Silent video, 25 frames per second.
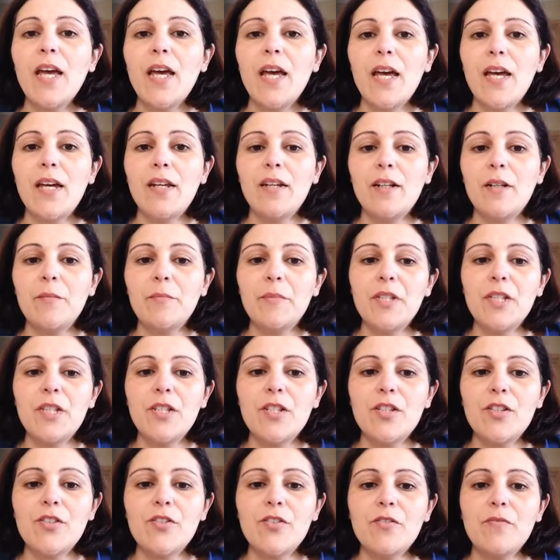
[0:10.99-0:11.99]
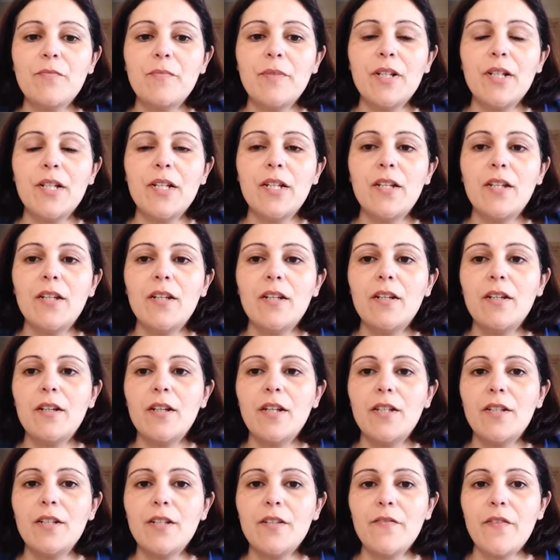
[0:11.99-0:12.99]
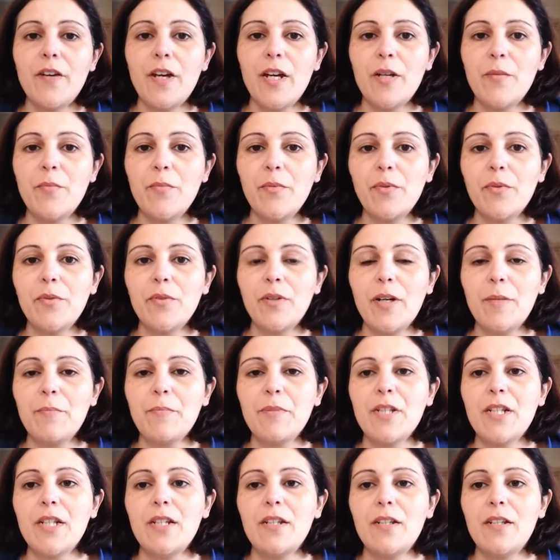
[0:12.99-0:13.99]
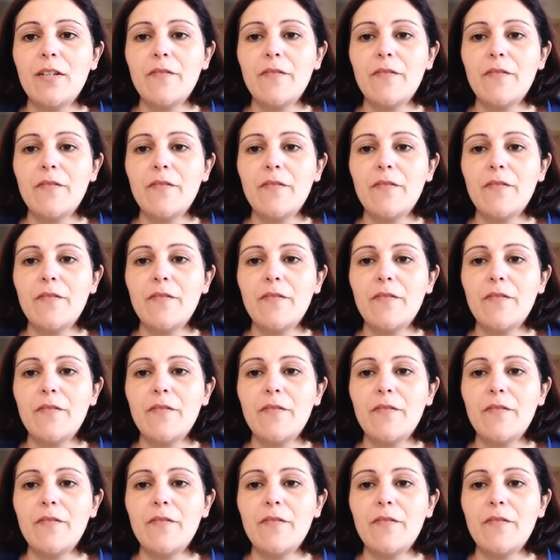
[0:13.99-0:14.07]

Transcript: and I'm here to do my end of April update.